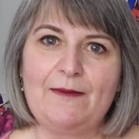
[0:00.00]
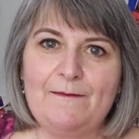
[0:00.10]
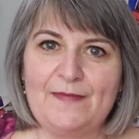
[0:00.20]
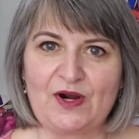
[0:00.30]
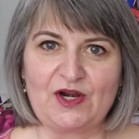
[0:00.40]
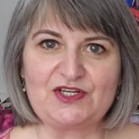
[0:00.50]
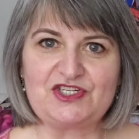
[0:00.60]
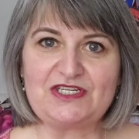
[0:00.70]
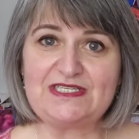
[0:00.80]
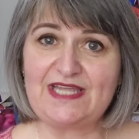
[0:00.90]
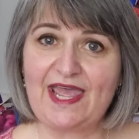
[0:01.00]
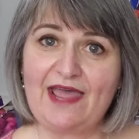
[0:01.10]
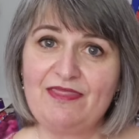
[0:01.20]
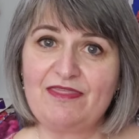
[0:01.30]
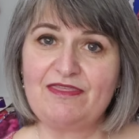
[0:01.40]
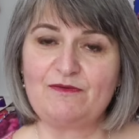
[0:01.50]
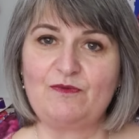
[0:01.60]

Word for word: March 10th.